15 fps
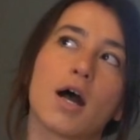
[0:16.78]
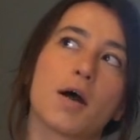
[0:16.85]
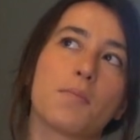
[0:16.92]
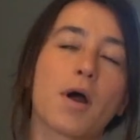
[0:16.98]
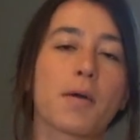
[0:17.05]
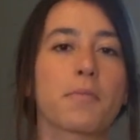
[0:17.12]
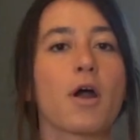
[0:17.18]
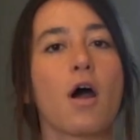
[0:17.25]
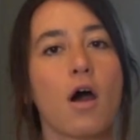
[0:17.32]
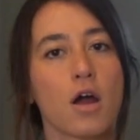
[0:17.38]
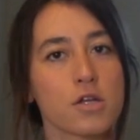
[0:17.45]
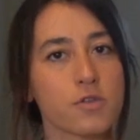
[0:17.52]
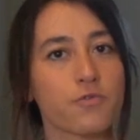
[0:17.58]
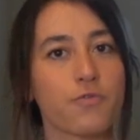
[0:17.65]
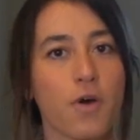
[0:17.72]
might be
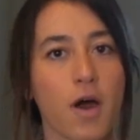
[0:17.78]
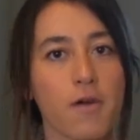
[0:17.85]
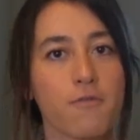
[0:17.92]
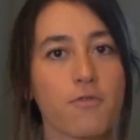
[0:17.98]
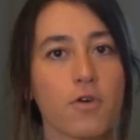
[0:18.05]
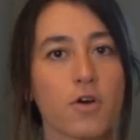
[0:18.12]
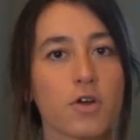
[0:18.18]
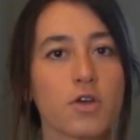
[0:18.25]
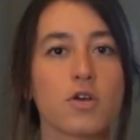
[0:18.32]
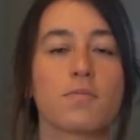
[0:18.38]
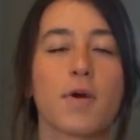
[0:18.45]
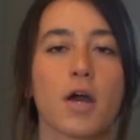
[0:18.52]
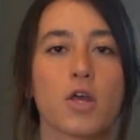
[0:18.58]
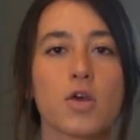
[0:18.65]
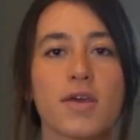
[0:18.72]
hard to find for you,
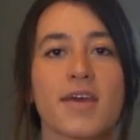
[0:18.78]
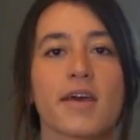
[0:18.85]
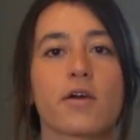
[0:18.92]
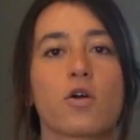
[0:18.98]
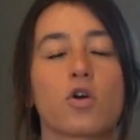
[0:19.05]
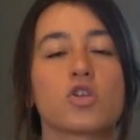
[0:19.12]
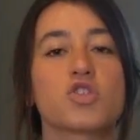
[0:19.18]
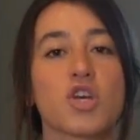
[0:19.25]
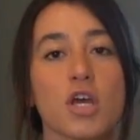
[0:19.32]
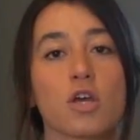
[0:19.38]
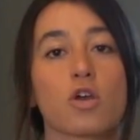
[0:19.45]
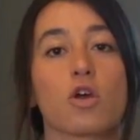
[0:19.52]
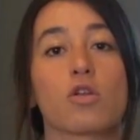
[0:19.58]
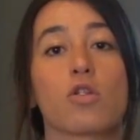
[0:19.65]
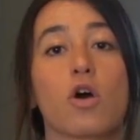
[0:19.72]
but you can go
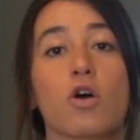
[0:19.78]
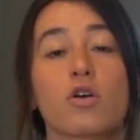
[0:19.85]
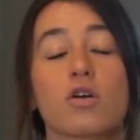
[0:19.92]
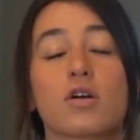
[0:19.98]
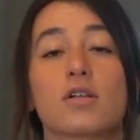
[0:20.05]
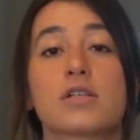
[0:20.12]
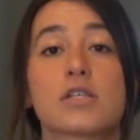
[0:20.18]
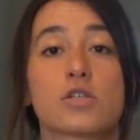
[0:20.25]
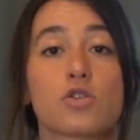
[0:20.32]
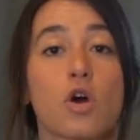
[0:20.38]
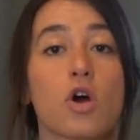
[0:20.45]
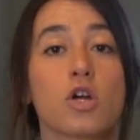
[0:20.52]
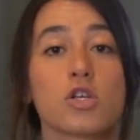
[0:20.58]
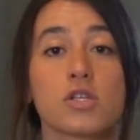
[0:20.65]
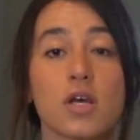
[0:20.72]
check your local
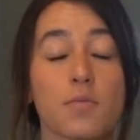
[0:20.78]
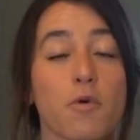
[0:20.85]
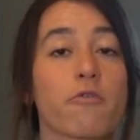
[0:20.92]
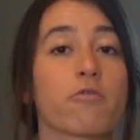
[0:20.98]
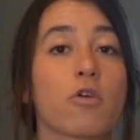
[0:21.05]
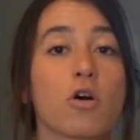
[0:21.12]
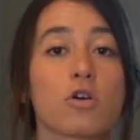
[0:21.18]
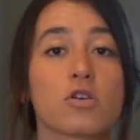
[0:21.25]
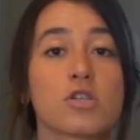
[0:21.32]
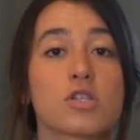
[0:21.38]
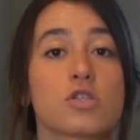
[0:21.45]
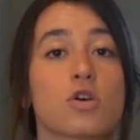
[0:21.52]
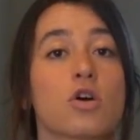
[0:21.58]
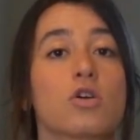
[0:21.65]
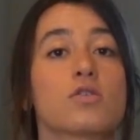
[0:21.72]
stores. Some of local
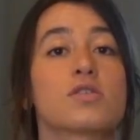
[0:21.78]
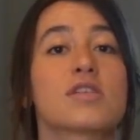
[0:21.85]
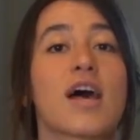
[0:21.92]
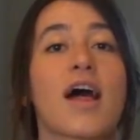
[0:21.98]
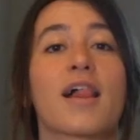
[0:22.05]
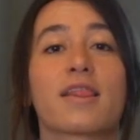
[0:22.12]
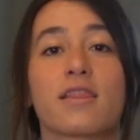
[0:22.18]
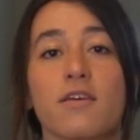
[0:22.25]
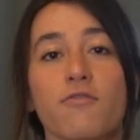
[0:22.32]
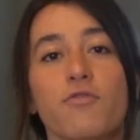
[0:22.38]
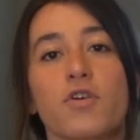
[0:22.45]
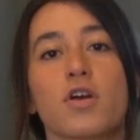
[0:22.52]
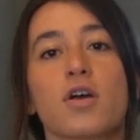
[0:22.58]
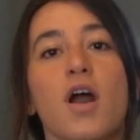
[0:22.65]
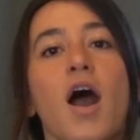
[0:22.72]
stores sell
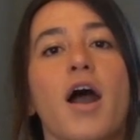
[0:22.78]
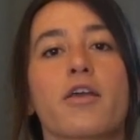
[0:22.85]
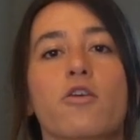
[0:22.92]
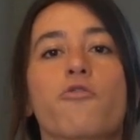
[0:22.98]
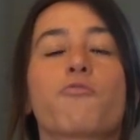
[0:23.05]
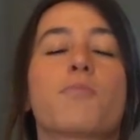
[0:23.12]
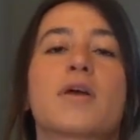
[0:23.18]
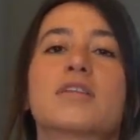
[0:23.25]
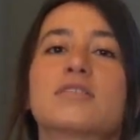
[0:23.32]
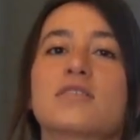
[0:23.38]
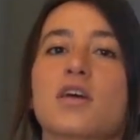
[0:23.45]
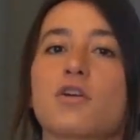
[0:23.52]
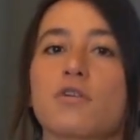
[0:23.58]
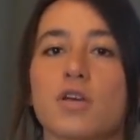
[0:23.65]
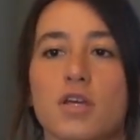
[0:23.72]
different kind of
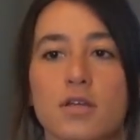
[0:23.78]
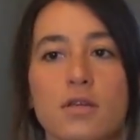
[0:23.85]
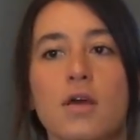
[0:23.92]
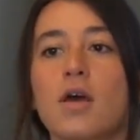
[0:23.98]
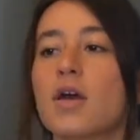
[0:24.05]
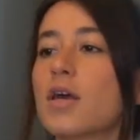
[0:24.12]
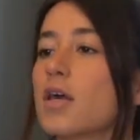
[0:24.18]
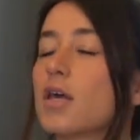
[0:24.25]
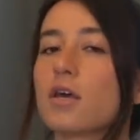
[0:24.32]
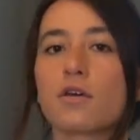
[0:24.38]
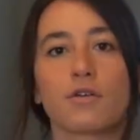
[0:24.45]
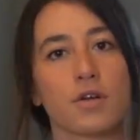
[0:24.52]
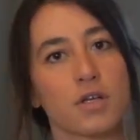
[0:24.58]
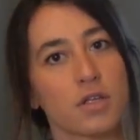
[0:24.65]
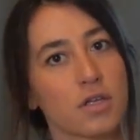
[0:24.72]
Mediterranean
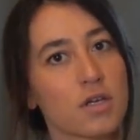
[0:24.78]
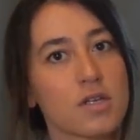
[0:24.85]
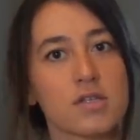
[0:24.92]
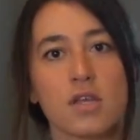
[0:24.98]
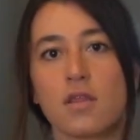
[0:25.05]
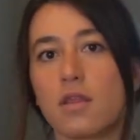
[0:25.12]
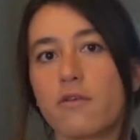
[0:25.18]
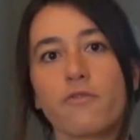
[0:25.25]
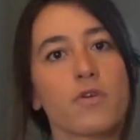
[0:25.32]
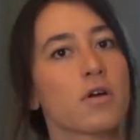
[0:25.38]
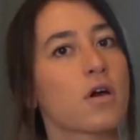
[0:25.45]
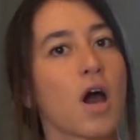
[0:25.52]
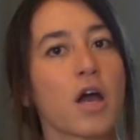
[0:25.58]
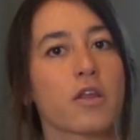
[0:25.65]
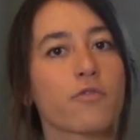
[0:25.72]
ingredients and
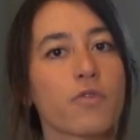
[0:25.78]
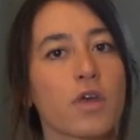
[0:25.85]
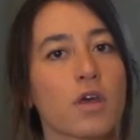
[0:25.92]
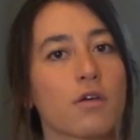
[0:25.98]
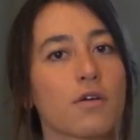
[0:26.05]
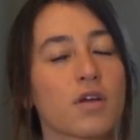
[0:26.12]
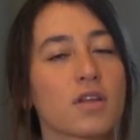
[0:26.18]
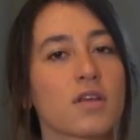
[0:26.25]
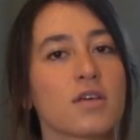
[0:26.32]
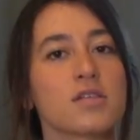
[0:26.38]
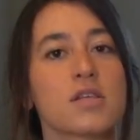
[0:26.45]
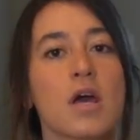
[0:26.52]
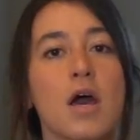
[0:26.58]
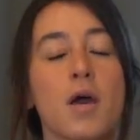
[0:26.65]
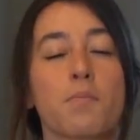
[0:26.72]
different kind of
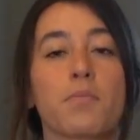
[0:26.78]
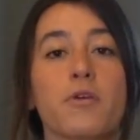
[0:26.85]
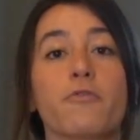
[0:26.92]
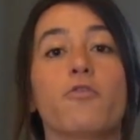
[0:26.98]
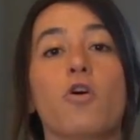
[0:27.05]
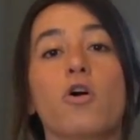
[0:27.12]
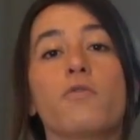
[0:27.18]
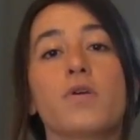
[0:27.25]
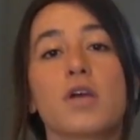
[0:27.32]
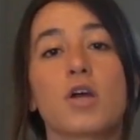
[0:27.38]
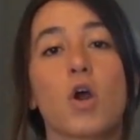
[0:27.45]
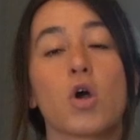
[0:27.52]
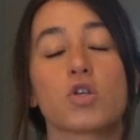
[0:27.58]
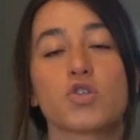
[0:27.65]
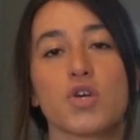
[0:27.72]
ingredients. Before we
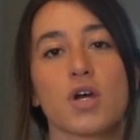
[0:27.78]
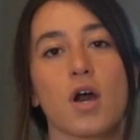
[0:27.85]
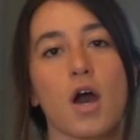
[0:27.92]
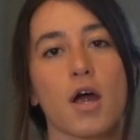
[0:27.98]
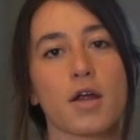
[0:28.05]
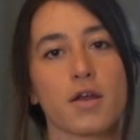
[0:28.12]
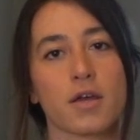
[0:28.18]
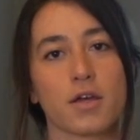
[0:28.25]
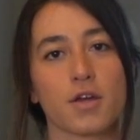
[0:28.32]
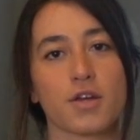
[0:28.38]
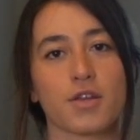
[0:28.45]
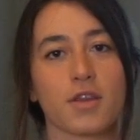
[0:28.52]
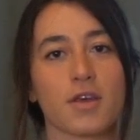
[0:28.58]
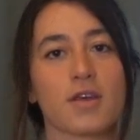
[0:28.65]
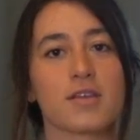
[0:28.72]
go check our
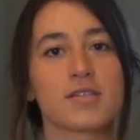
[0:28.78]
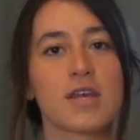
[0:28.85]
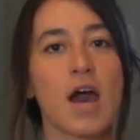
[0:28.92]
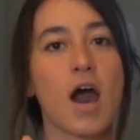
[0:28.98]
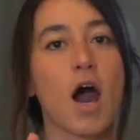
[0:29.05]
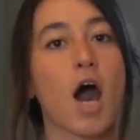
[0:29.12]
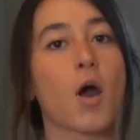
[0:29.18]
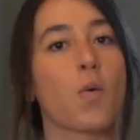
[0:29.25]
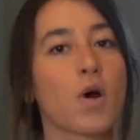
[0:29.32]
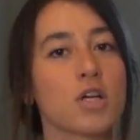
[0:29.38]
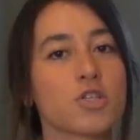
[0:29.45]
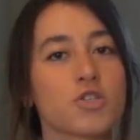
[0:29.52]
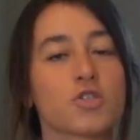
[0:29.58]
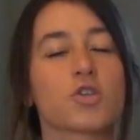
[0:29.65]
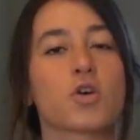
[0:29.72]
ingredients, I
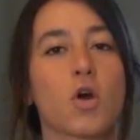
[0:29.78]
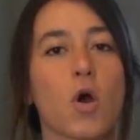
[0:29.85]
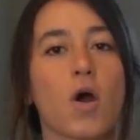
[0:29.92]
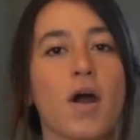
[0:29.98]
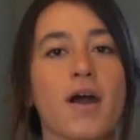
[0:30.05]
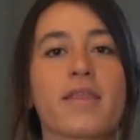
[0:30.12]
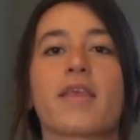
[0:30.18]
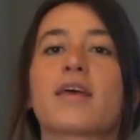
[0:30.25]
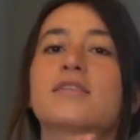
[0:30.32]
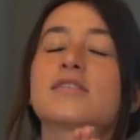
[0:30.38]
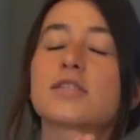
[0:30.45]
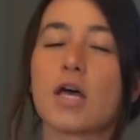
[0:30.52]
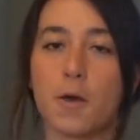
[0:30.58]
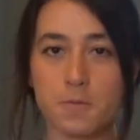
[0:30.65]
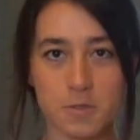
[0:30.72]
want you to go ahead and
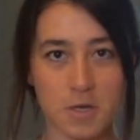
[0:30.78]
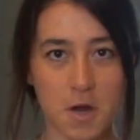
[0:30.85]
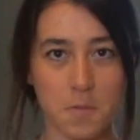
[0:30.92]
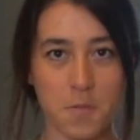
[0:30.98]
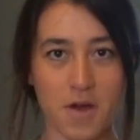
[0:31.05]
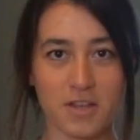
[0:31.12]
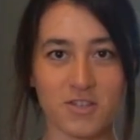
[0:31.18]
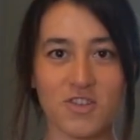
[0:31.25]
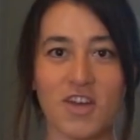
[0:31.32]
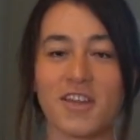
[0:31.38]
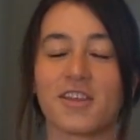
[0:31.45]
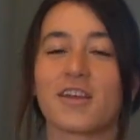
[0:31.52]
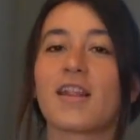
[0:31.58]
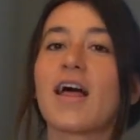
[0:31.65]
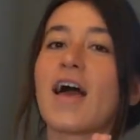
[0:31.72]
subscribe my
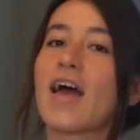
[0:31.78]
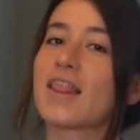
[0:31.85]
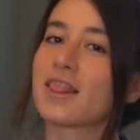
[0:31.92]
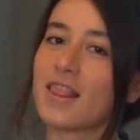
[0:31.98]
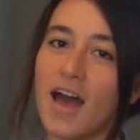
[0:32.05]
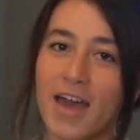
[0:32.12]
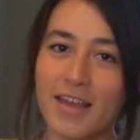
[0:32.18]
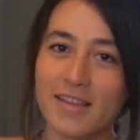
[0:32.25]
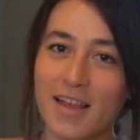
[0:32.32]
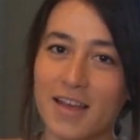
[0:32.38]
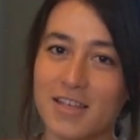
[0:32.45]
channel and like